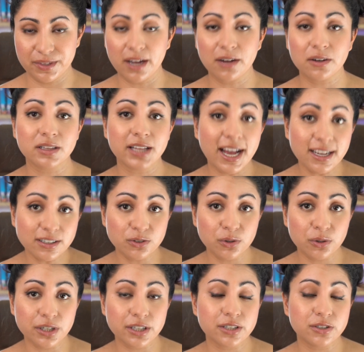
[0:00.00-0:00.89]
Now,
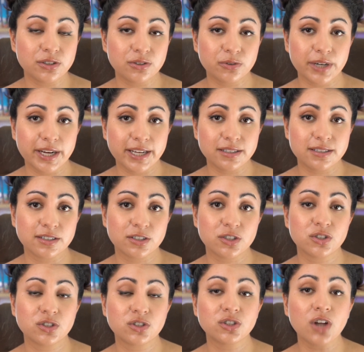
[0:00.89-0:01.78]
Glassdoor is great to
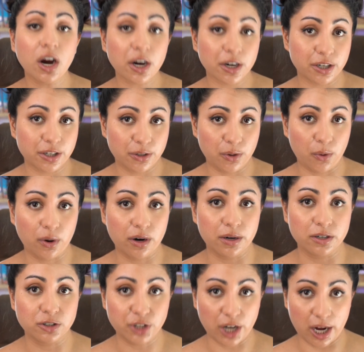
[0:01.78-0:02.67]
start
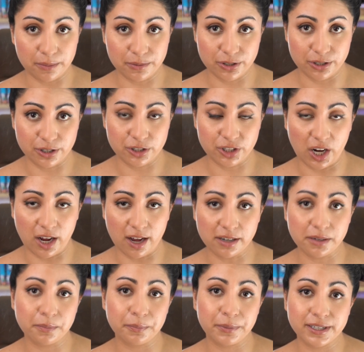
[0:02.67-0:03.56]
your job search
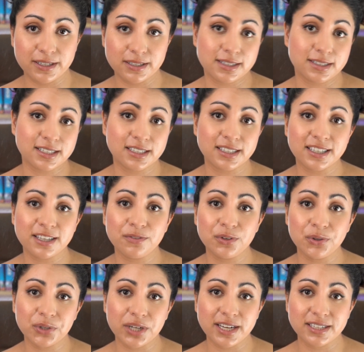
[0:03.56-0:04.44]
on because it's gonna give
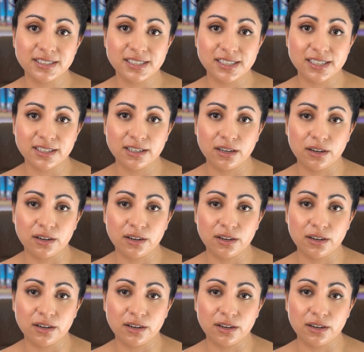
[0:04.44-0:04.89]
you an idea